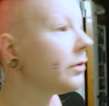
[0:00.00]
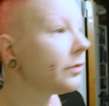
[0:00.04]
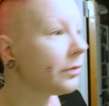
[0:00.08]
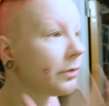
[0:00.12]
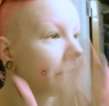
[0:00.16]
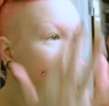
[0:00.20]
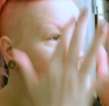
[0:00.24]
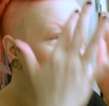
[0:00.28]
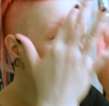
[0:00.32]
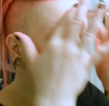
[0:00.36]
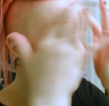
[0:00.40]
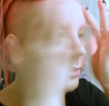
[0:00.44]

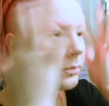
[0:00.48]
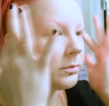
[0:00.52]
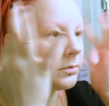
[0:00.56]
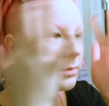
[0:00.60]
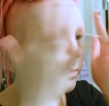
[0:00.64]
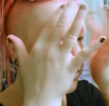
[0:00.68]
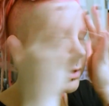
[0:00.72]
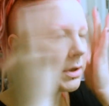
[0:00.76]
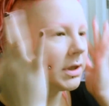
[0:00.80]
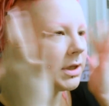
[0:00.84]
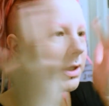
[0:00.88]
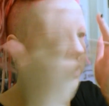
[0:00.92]
So you
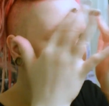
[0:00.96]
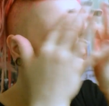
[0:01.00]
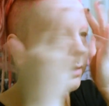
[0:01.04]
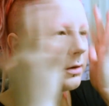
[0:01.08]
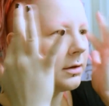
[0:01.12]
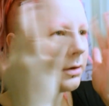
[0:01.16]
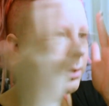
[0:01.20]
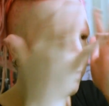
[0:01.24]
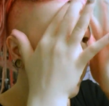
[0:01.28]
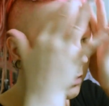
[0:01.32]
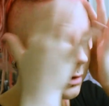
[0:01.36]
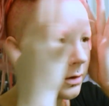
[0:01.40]
don't need
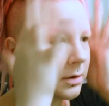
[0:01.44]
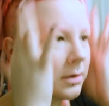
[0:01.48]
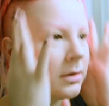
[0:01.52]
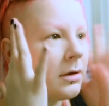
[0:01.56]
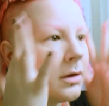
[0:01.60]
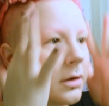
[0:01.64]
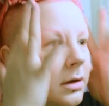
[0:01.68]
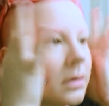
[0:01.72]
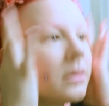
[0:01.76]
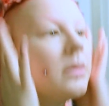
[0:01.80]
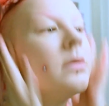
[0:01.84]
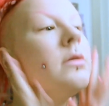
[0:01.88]

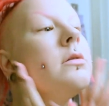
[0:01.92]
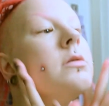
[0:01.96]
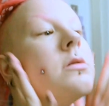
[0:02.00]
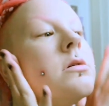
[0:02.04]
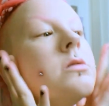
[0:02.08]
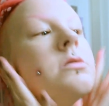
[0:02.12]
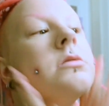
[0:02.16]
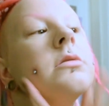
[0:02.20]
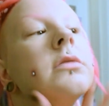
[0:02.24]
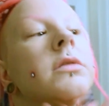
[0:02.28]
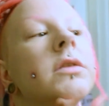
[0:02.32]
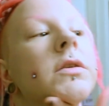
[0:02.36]

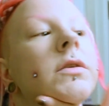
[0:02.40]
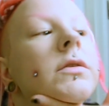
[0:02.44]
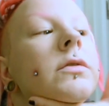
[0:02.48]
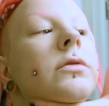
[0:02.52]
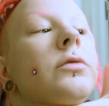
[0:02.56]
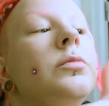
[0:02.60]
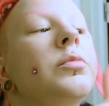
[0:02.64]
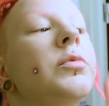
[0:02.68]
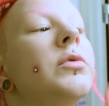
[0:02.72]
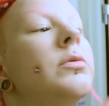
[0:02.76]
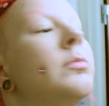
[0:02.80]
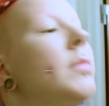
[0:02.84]

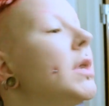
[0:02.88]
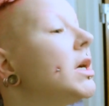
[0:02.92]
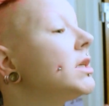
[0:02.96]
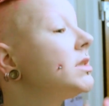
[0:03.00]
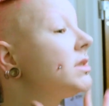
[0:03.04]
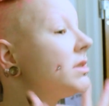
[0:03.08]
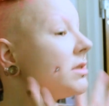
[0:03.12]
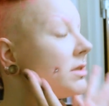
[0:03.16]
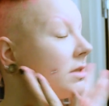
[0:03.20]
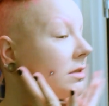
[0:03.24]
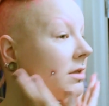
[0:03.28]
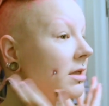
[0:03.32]
super much.